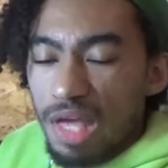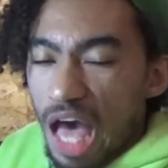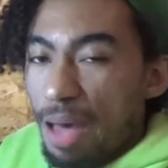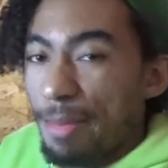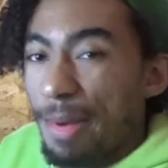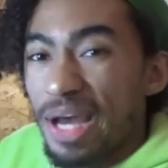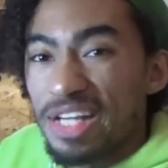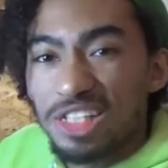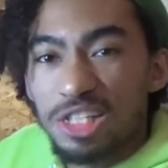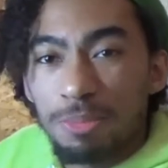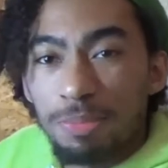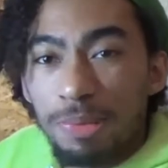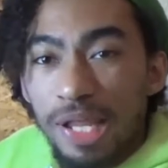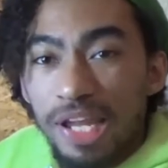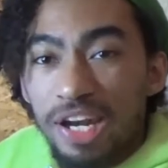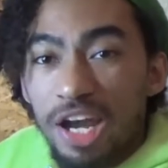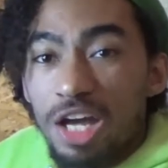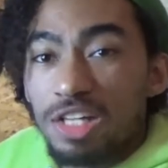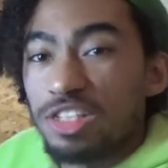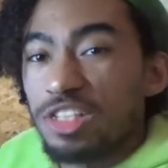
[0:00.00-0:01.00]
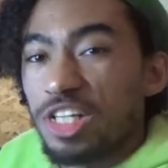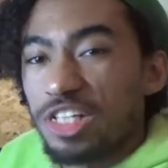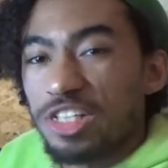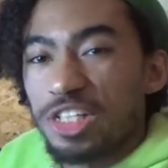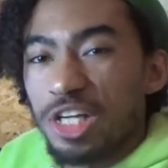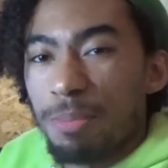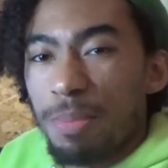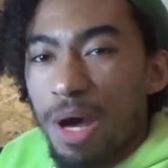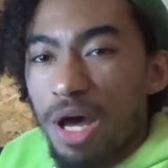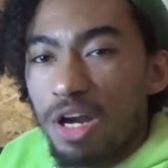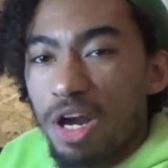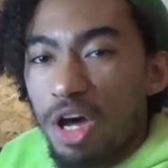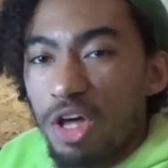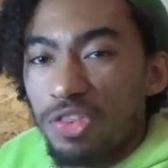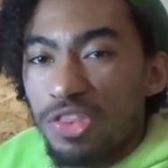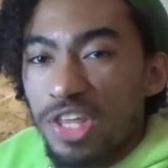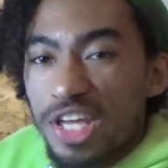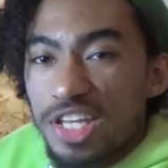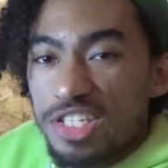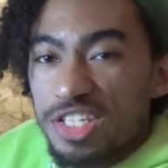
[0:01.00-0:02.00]
I'm actually planning on touching upon
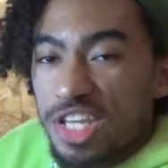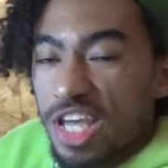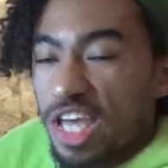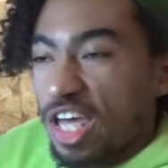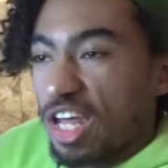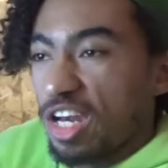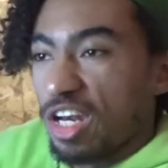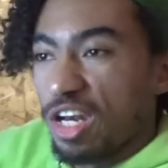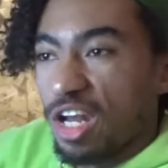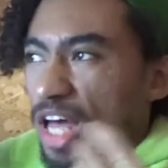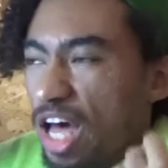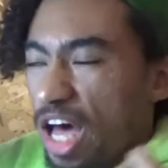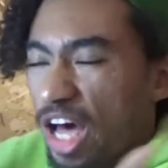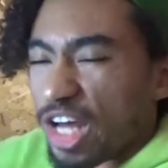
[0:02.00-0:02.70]
all this in